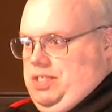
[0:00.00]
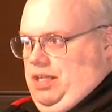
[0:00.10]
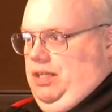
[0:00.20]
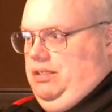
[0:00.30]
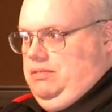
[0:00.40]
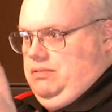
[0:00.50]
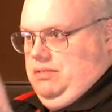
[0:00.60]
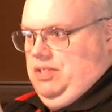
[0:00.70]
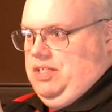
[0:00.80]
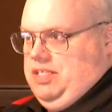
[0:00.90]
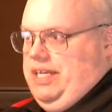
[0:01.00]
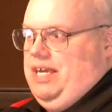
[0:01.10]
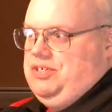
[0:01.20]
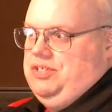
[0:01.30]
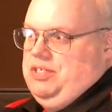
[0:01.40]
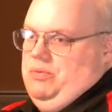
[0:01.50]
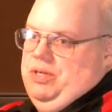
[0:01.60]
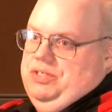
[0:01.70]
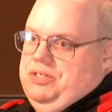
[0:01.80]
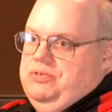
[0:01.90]
tell it, that's the actions I
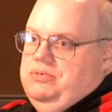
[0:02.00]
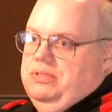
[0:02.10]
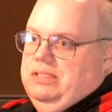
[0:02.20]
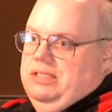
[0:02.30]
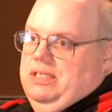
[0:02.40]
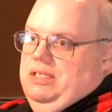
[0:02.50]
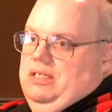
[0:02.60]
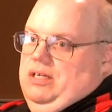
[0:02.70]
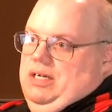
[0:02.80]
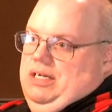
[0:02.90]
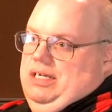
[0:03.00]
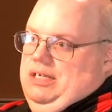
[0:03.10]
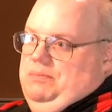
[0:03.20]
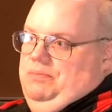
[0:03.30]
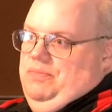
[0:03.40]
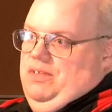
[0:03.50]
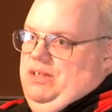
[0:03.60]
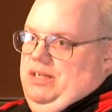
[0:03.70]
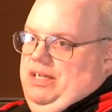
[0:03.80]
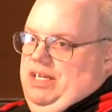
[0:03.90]
want to do. Um,
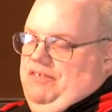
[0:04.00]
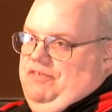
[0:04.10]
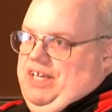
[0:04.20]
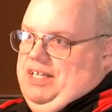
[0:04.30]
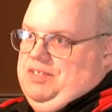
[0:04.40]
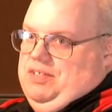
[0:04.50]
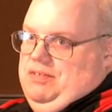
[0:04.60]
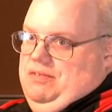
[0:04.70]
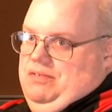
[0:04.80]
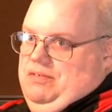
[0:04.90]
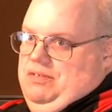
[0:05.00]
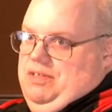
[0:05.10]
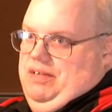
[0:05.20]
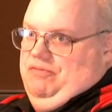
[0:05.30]
if that's if